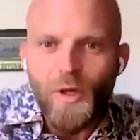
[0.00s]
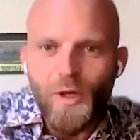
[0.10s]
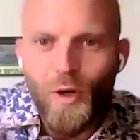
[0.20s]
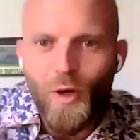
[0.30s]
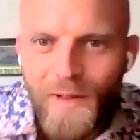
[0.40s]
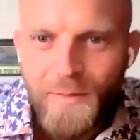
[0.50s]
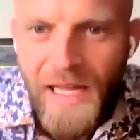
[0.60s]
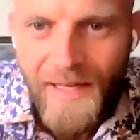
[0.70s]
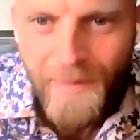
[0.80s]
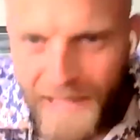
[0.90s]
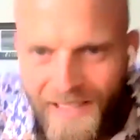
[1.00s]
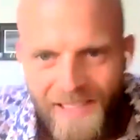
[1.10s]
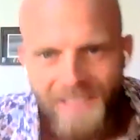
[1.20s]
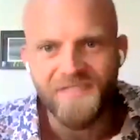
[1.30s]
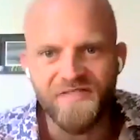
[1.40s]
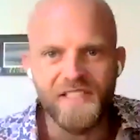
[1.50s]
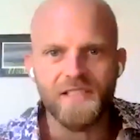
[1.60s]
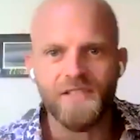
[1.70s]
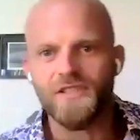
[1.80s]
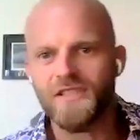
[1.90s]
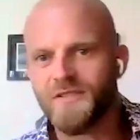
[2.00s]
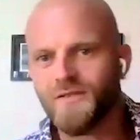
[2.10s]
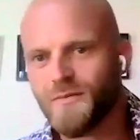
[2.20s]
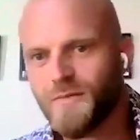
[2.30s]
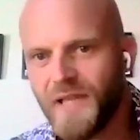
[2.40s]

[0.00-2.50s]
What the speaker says: go and be in these villages or